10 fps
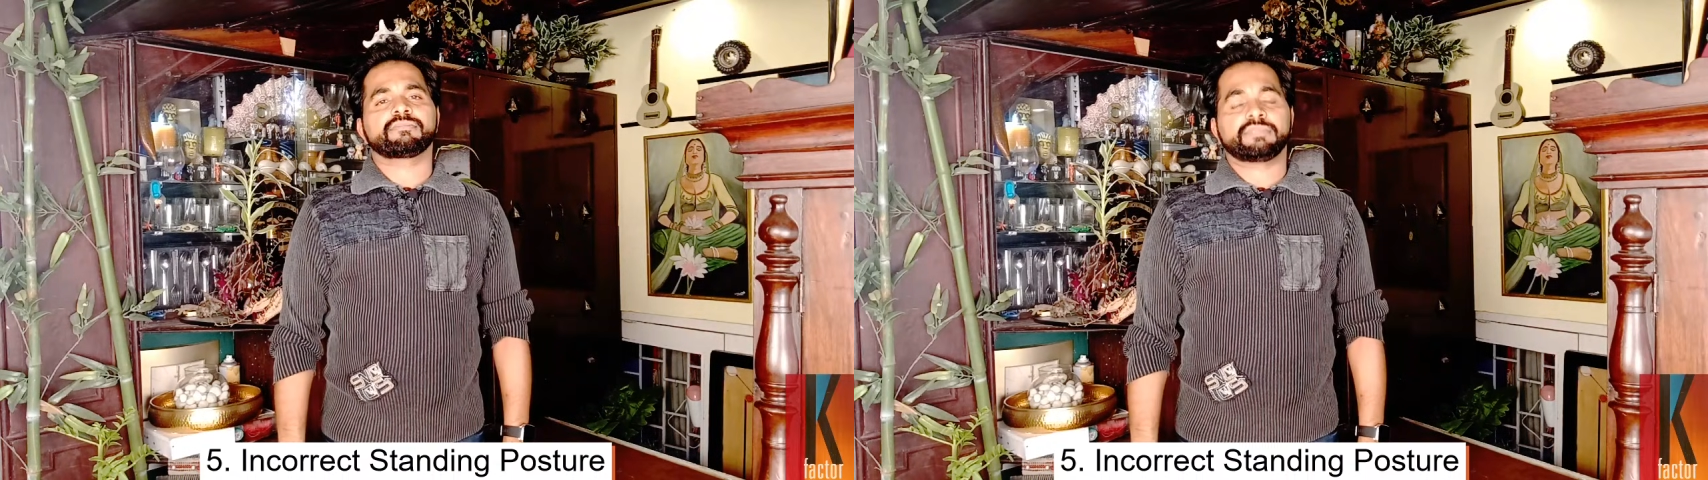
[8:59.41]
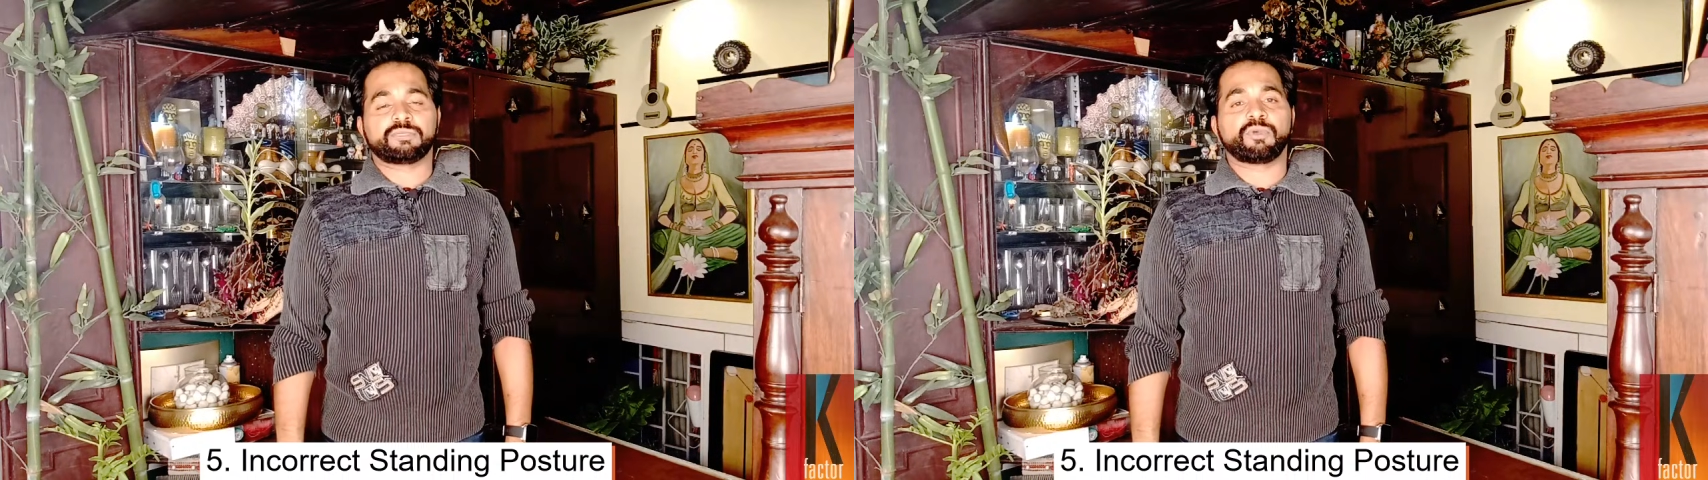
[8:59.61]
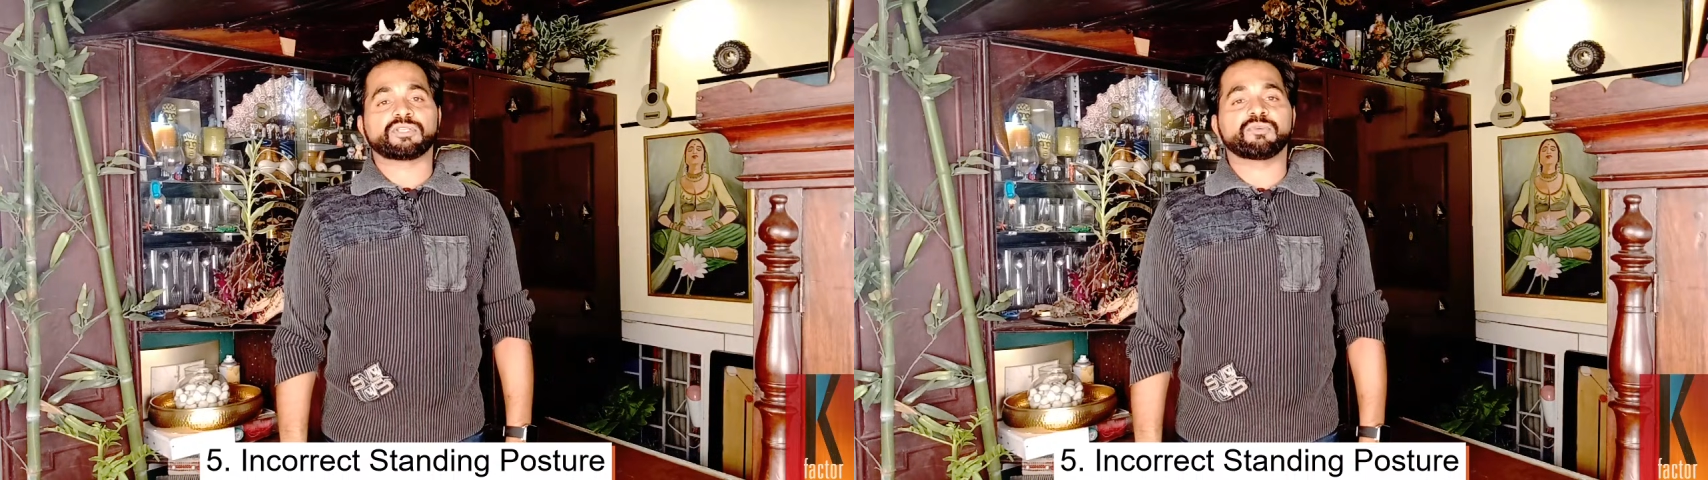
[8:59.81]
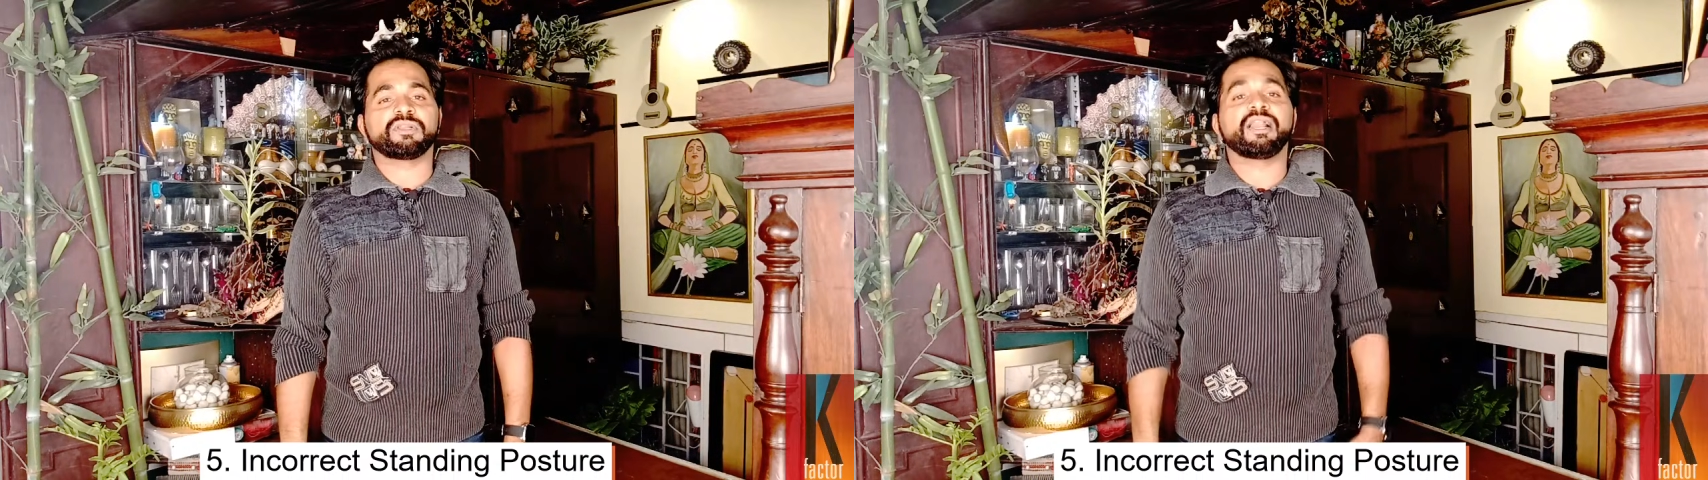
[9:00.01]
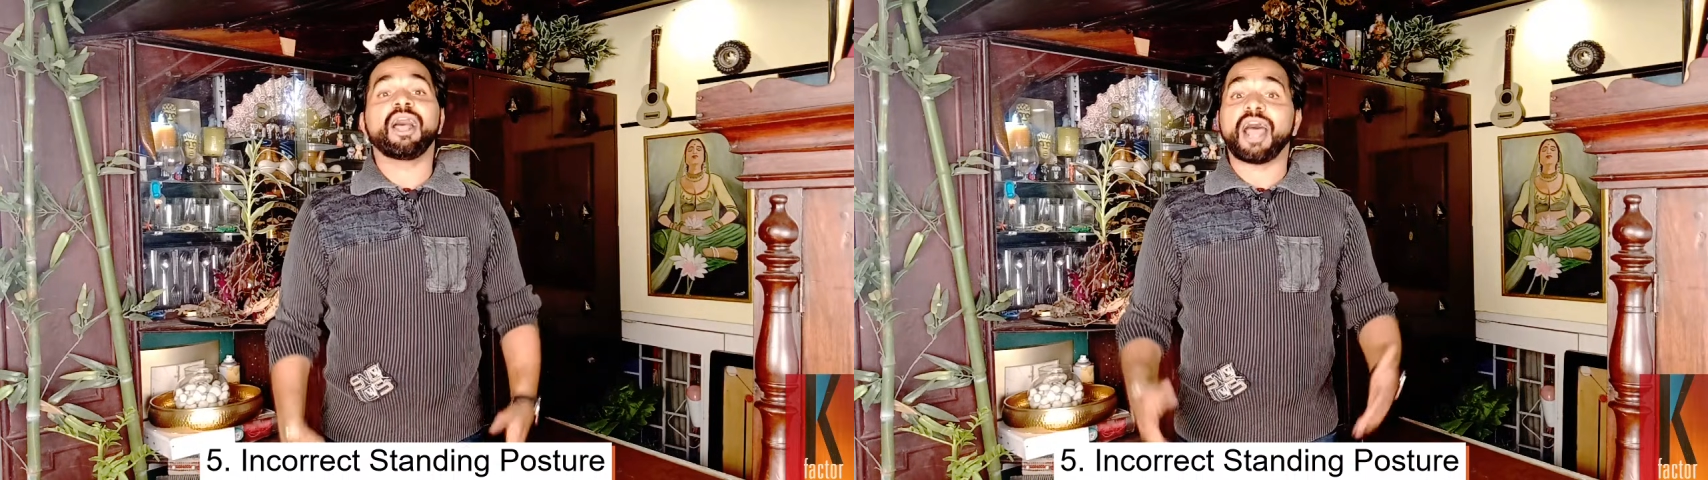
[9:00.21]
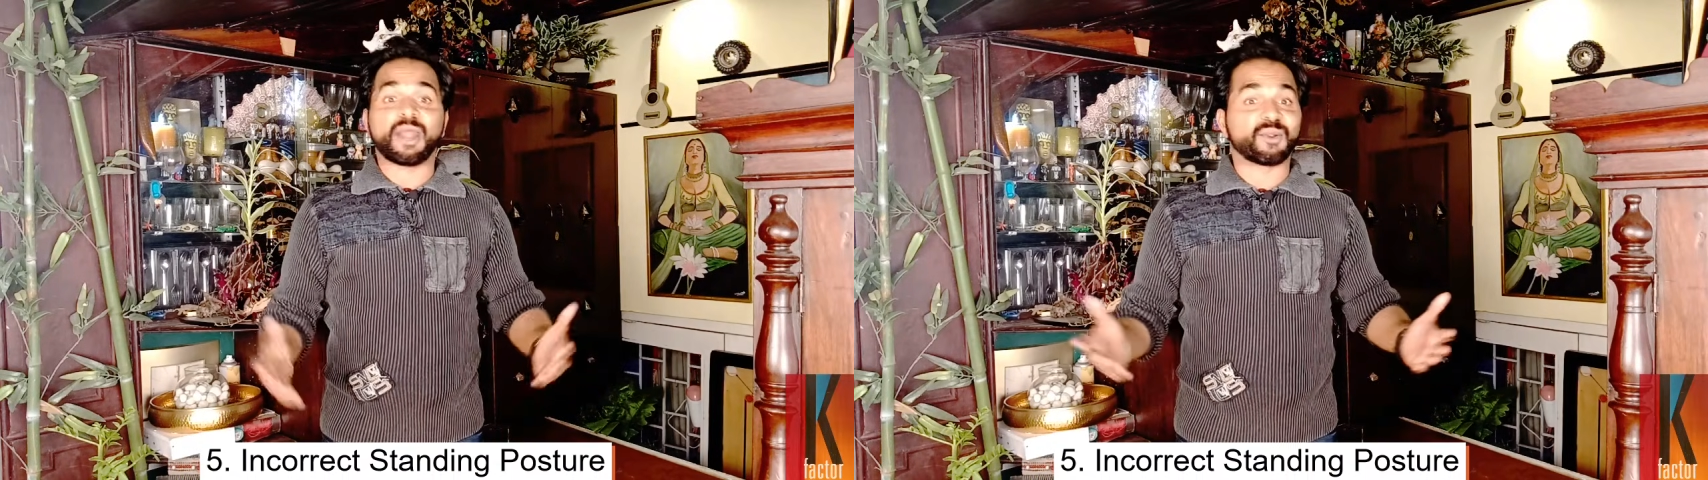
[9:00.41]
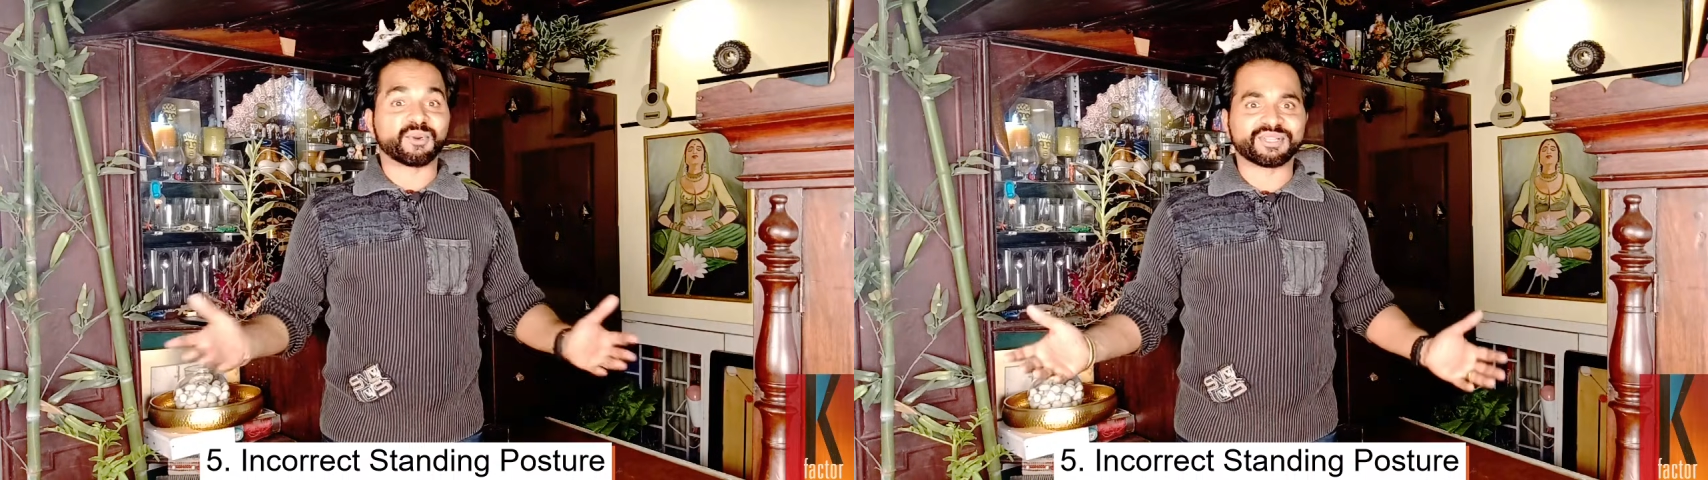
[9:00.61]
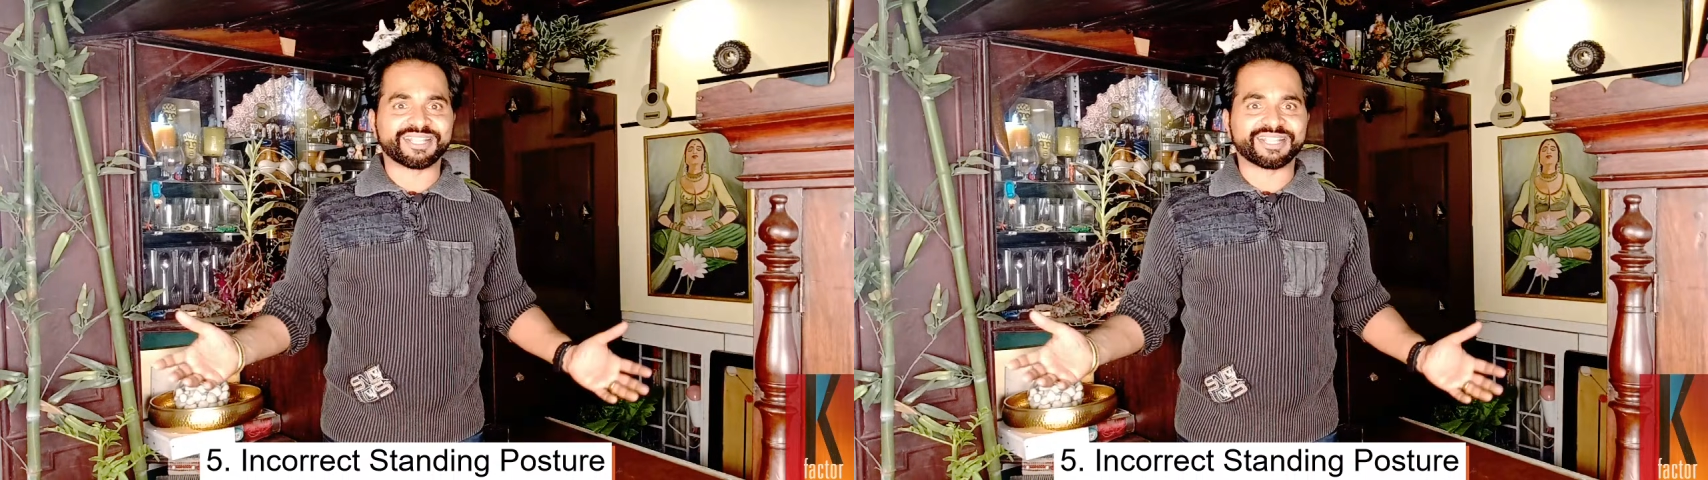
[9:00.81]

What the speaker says: Is it possible? I don't